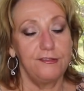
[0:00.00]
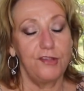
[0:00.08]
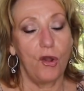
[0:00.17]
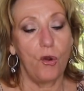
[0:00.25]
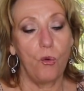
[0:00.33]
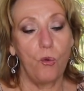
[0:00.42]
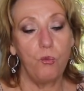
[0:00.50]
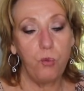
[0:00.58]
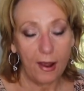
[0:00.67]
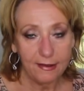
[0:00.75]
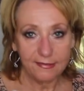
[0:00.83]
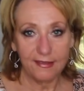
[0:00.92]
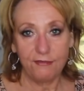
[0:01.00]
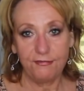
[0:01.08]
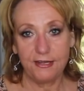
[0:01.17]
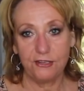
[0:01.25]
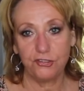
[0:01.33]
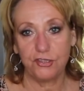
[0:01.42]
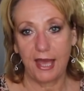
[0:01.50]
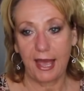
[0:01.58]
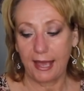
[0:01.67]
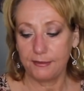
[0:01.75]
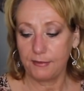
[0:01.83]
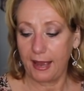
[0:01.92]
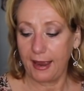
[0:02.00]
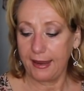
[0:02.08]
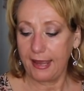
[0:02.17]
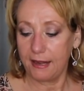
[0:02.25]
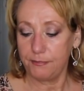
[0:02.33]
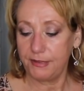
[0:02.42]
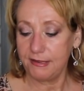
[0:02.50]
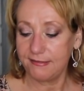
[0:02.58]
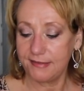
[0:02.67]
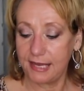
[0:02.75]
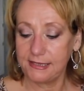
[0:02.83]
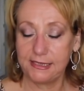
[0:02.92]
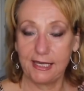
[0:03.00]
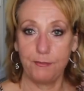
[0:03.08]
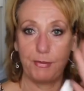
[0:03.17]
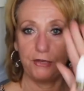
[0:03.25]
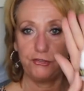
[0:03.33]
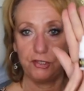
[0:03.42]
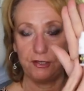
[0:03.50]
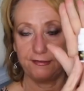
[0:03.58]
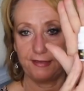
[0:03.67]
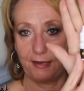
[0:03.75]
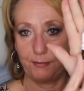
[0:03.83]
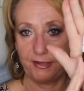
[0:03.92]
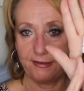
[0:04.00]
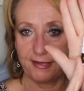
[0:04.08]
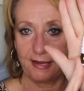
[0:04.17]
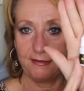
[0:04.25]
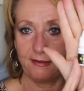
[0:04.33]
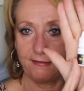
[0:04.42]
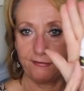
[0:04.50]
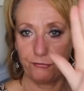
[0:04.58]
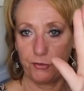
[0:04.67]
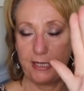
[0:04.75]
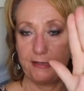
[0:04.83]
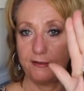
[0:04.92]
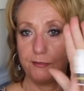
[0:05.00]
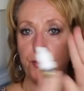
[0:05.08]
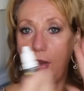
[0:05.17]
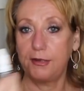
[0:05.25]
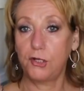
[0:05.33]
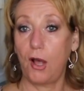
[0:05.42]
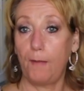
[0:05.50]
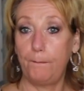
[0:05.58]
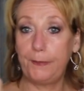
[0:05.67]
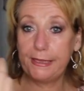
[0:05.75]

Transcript: So once I finished that, I had been sent, and I mentioned this, I'd been sent this free, this product called